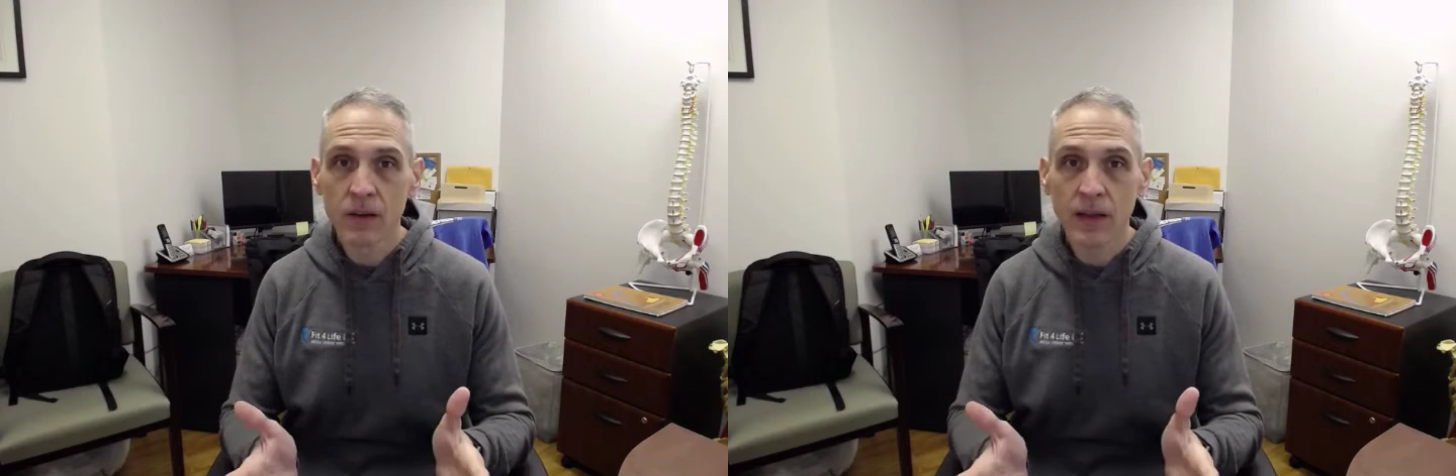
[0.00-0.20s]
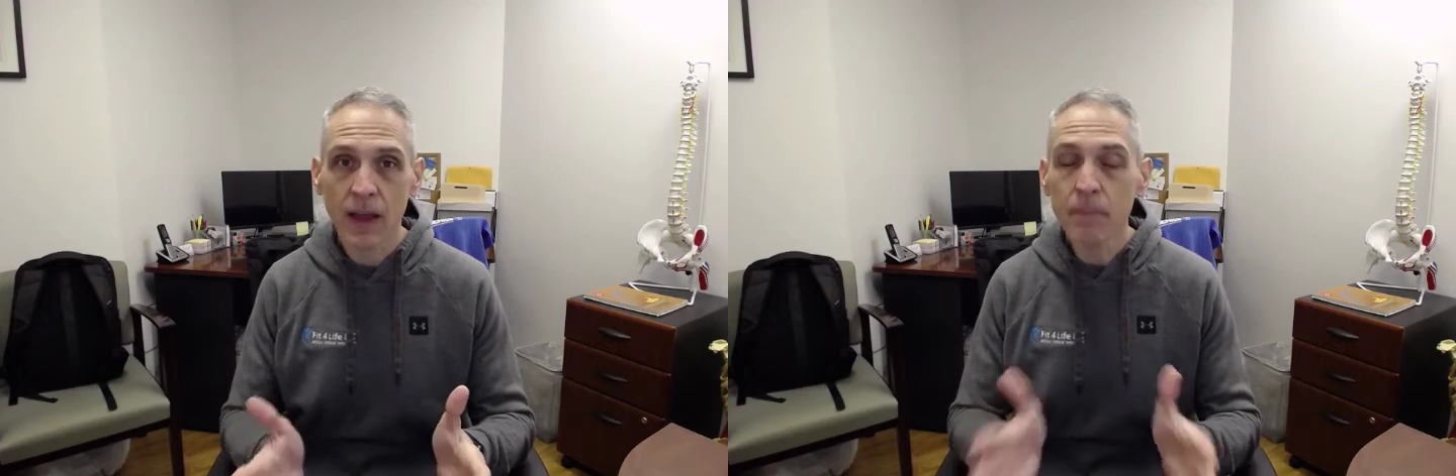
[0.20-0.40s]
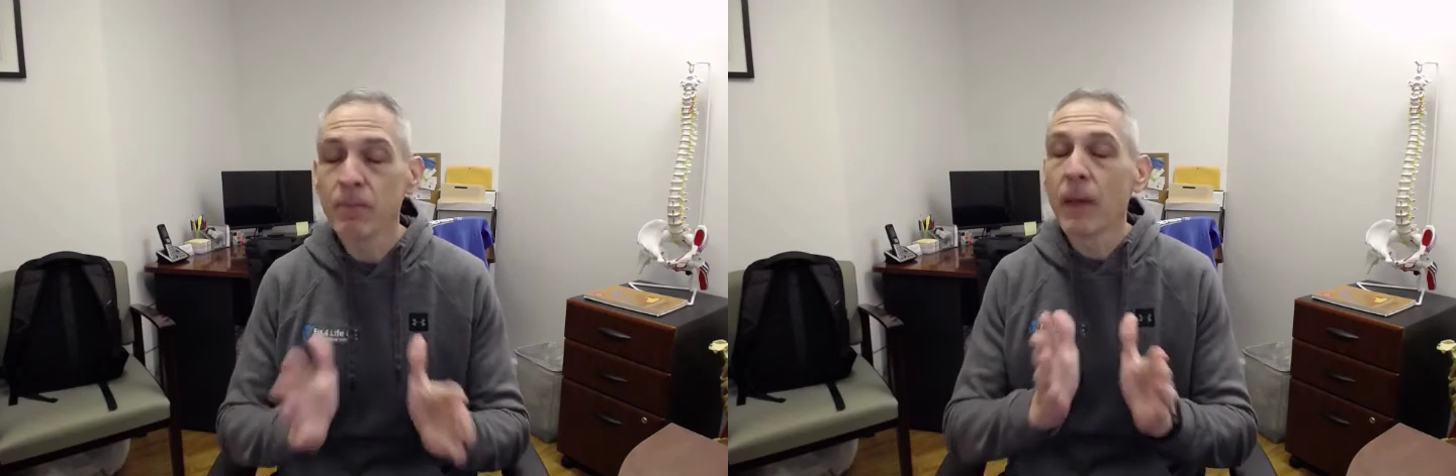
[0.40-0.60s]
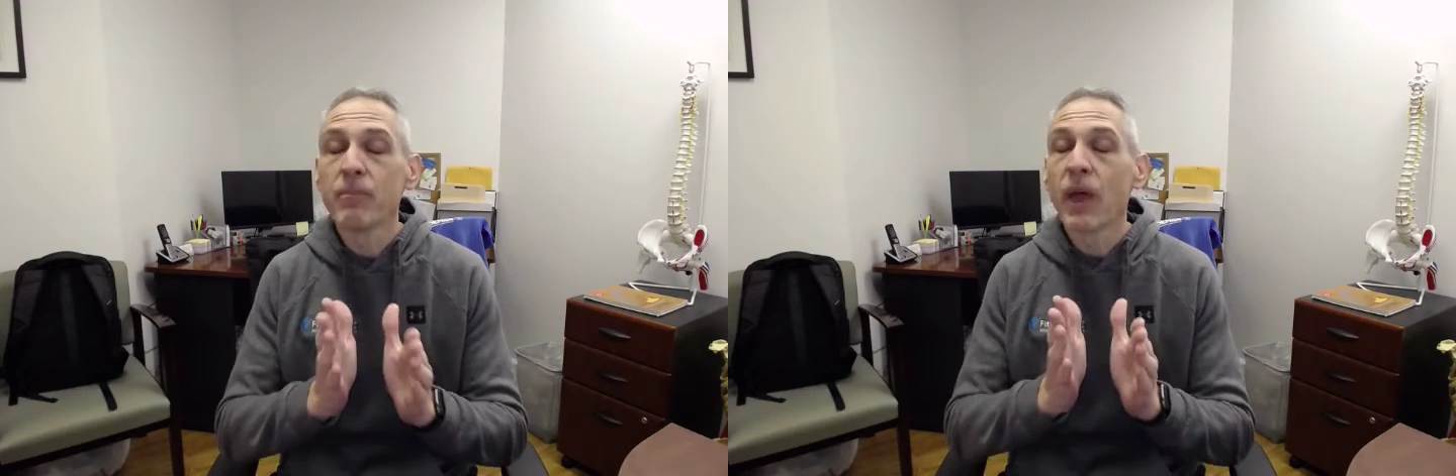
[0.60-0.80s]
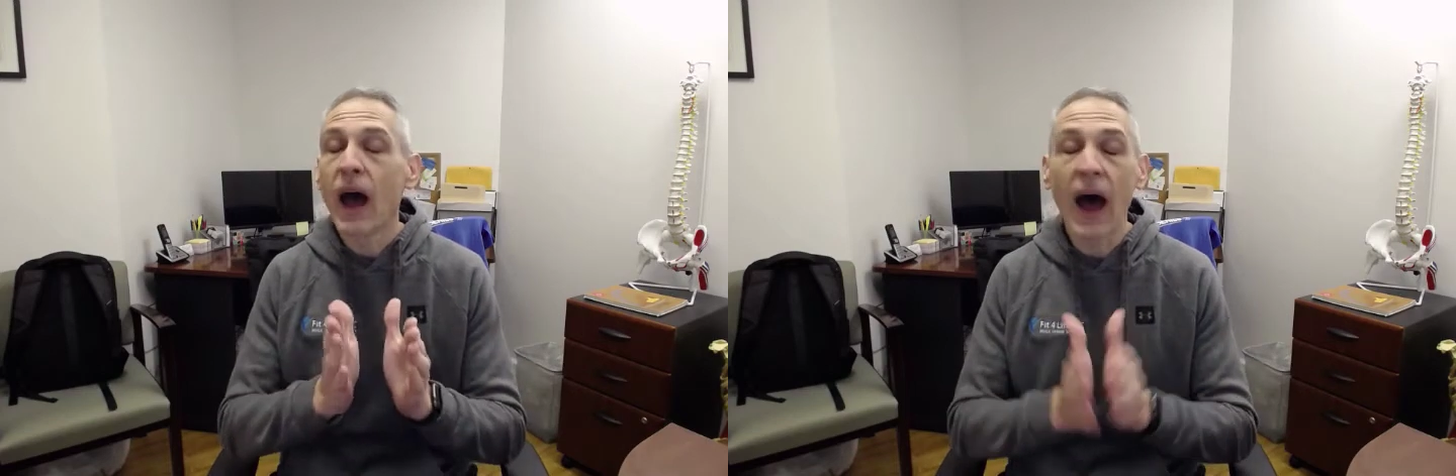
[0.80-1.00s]
Okay?
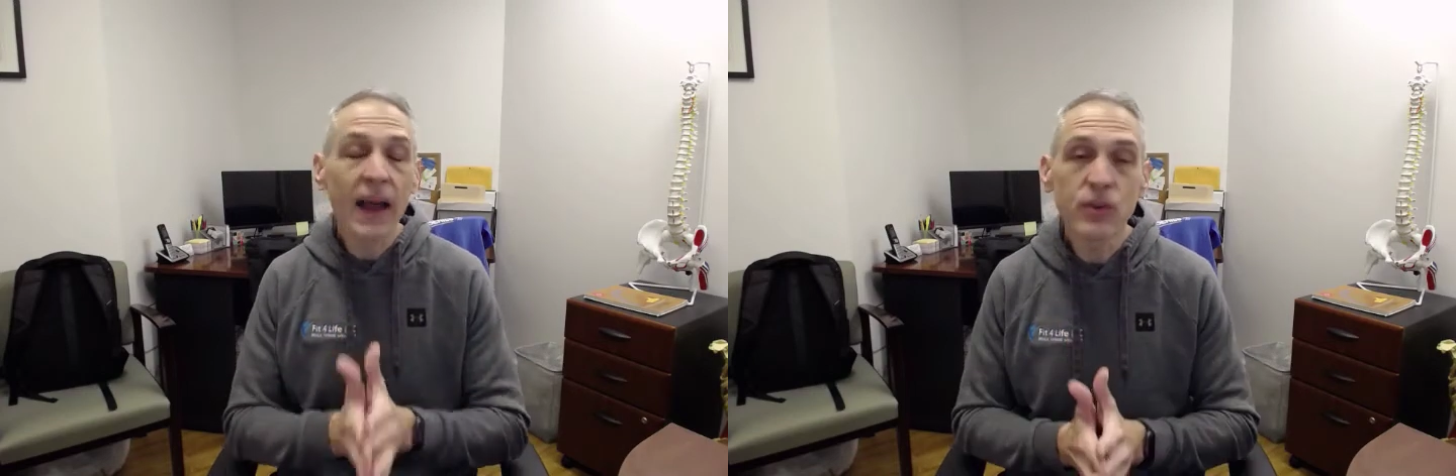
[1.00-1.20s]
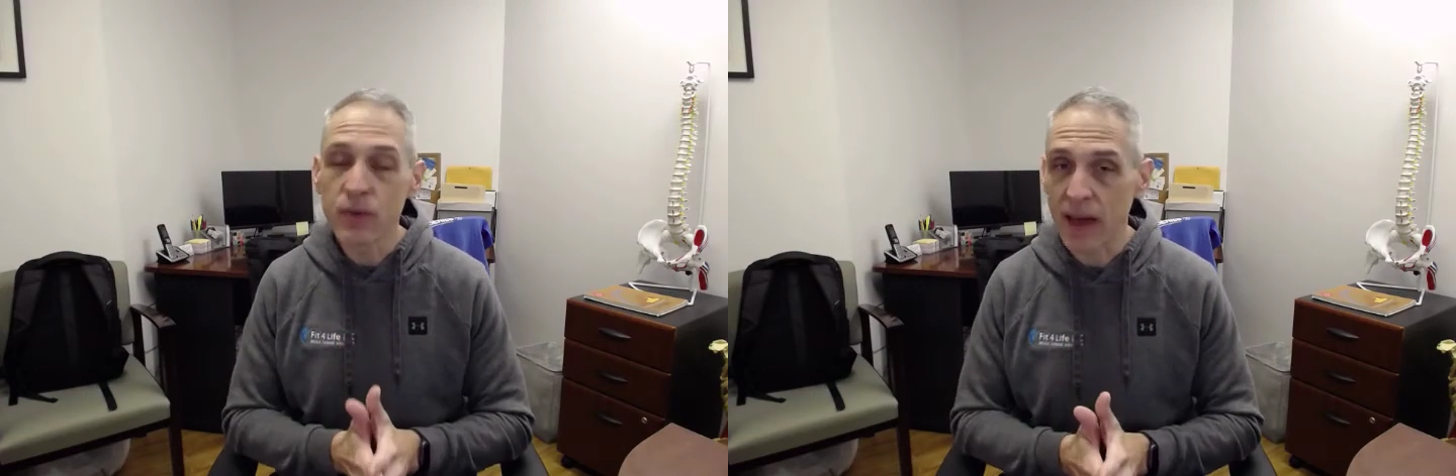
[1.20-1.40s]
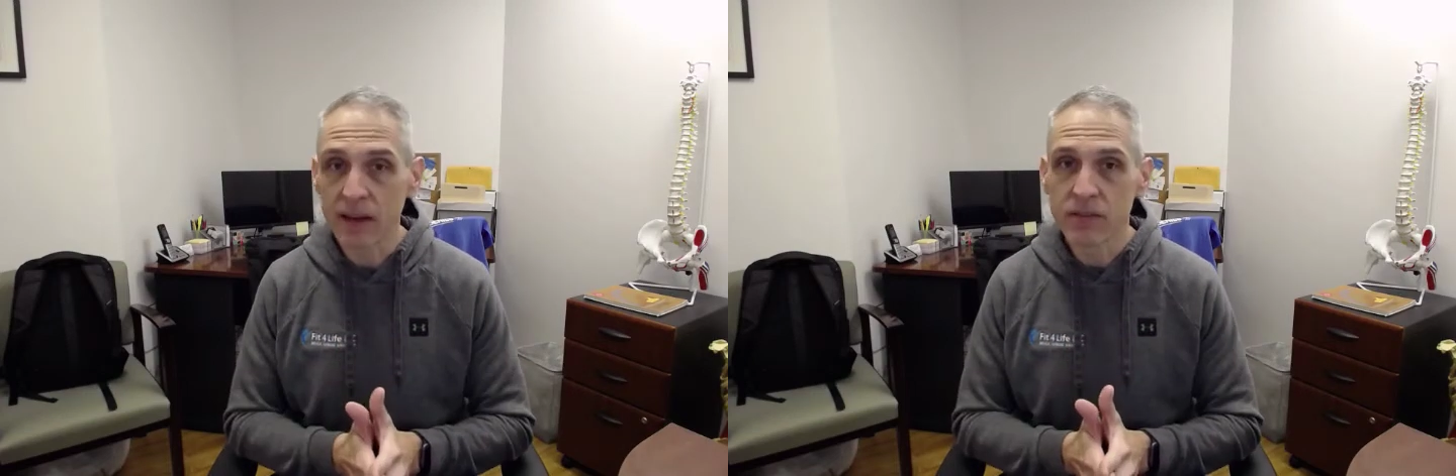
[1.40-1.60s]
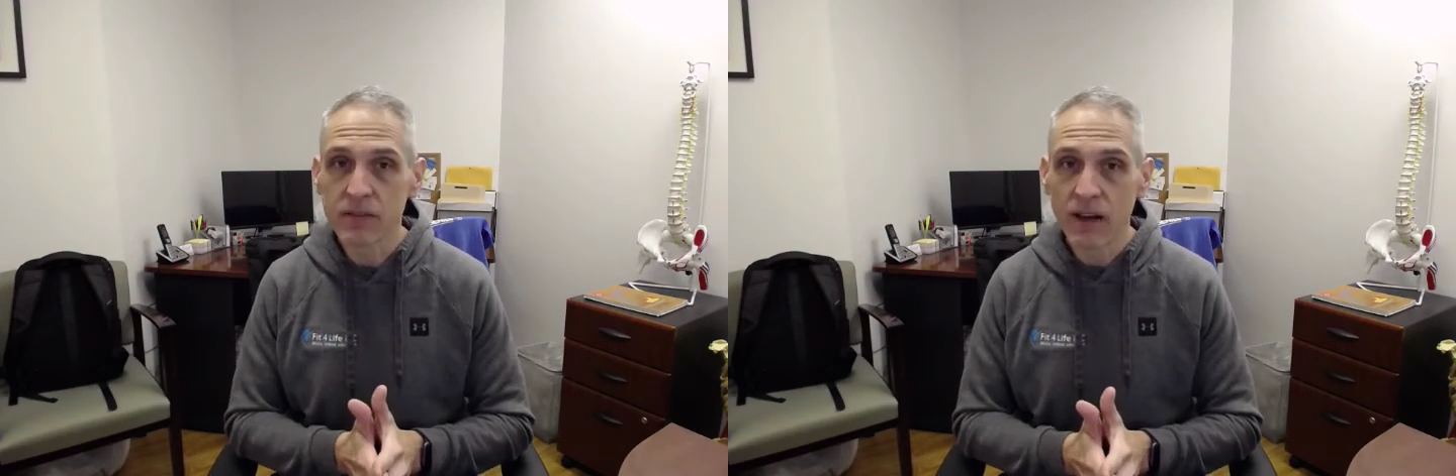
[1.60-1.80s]
I do that.